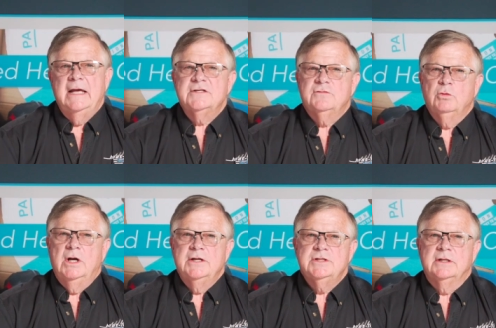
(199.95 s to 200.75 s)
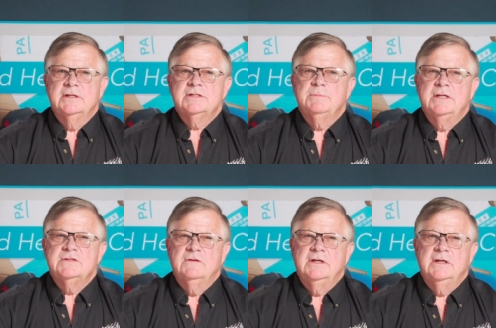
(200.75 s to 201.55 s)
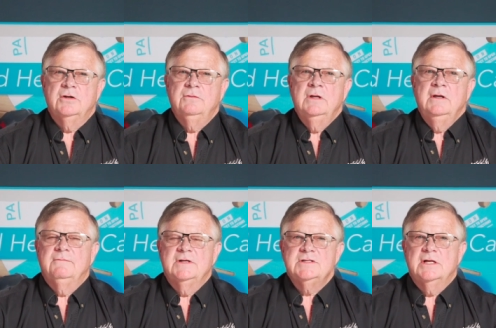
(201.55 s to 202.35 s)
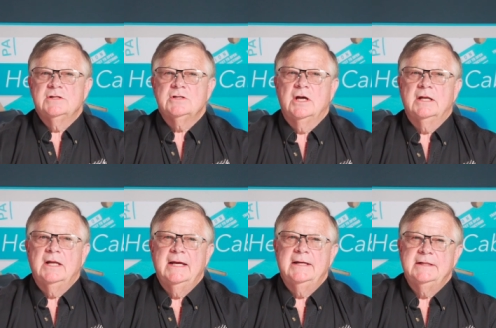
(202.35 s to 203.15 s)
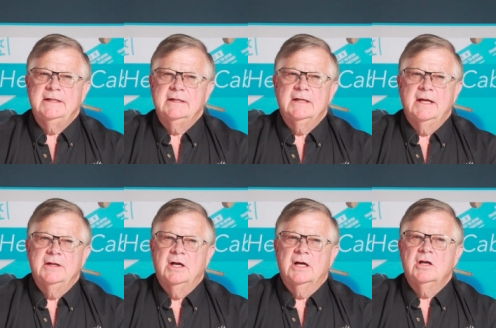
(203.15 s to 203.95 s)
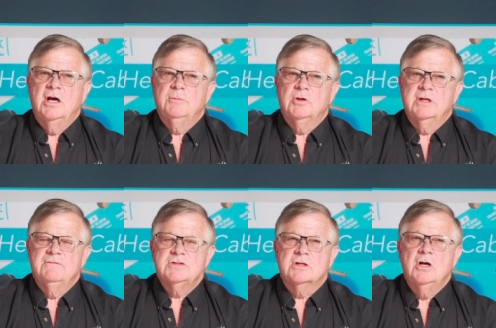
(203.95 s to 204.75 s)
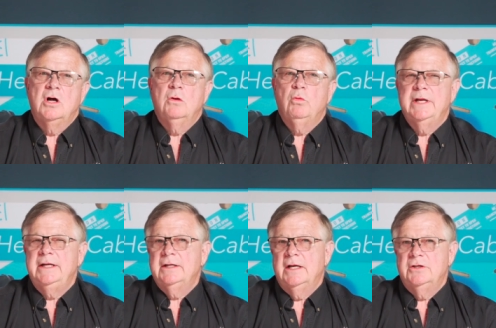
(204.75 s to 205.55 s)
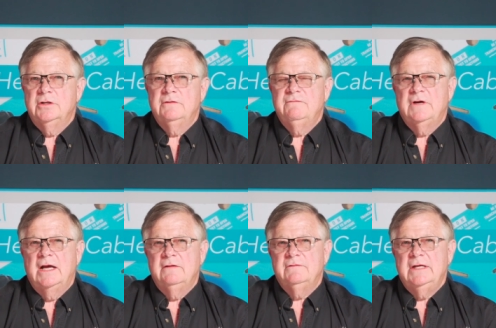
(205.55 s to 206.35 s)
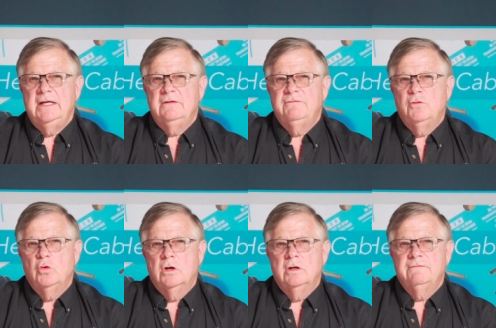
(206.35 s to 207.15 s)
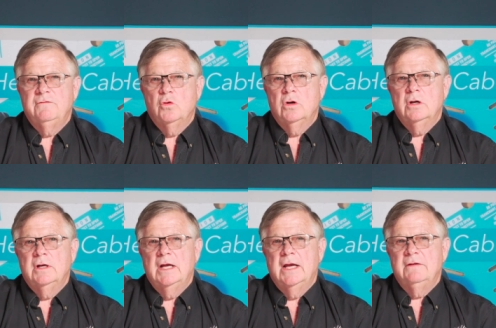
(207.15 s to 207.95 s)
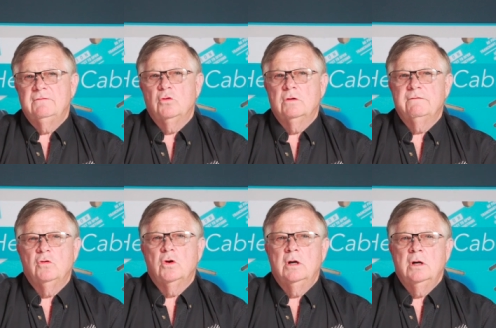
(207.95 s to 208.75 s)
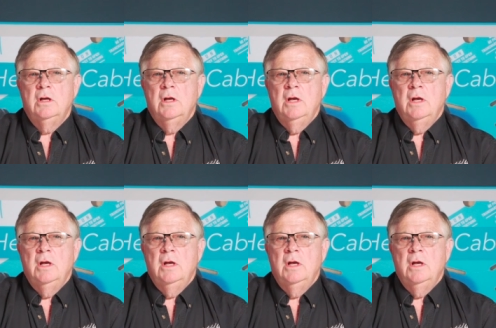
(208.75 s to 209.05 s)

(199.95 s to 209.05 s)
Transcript: Thanks for watching this month's video. Visit us online at heatline.com or give us a call 1 800 584 4944